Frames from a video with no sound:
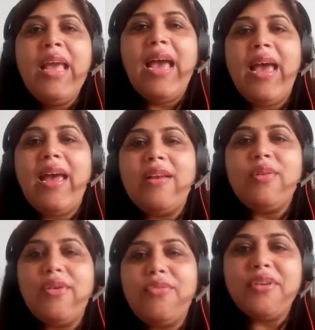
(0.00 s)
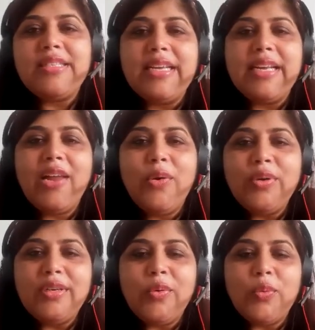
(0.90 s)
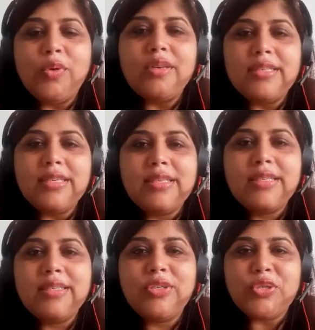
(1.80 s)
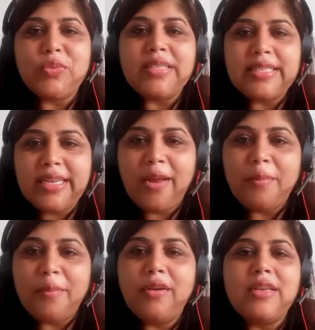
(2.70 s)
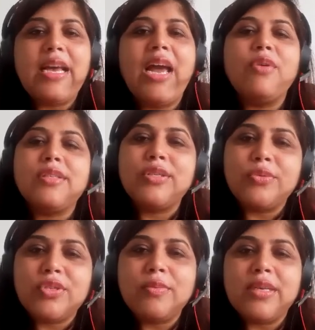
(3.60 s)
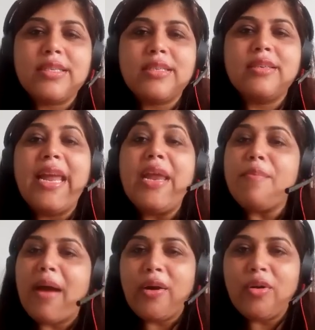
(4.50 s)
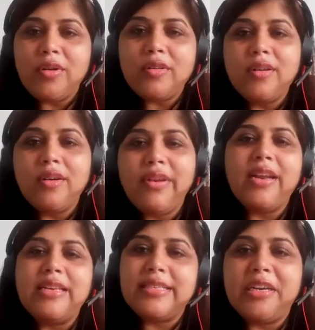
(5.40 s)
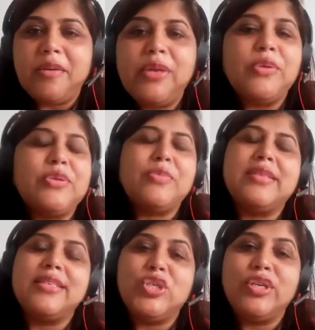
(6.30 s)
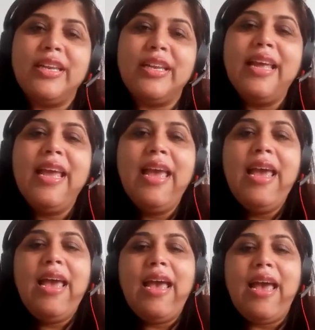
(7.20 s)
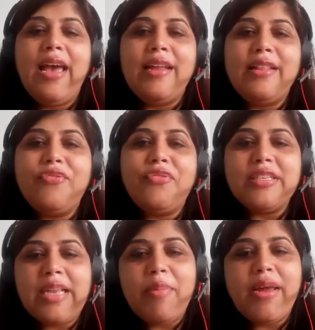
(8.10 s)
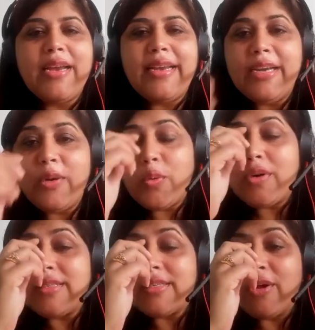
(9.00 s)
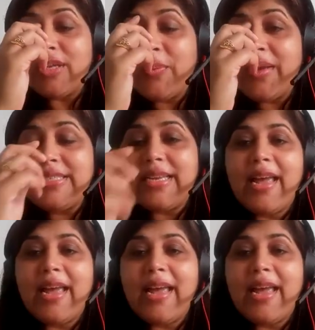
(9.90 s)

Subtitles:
And the first thing I looked out was this Toastmasters Club, because I was a Toastmaster in Bangalore, where I started my Toastmaster journey. And the first club I attended was Northwest.